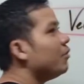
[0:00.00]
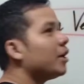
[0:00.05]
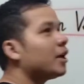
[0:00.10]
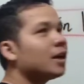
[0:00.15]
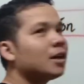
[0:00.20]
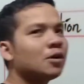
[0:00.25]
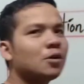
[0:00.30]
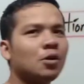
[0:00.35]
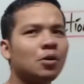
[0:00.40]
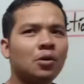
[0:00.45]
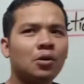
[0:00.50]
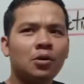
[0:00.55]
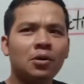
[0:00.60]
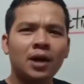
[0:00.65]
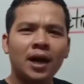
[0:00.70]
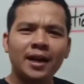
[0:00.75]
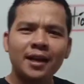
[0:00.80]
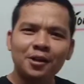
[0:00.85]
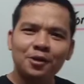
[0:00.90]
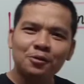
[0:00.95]
can call
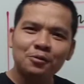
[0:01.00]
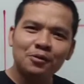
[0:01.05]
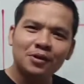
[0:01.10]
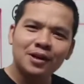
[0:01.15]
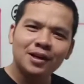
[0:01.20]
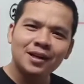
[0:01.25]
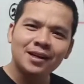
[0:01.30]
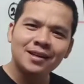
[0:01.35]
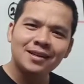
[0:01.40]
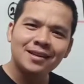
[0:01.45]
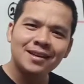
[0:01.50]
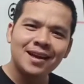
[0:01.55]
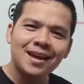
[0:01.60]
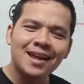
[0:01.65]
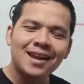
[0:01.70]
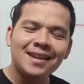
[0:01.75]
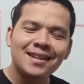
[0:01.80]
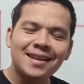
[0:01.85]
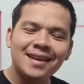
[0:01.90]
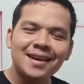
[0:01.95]
another
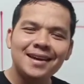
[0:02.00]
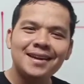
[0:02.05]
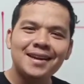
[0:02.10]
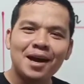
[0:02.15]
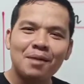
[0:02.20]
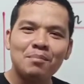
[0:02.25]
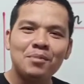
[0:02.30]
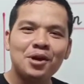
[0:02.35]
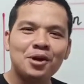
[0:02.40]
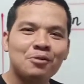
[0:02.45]
one dynamic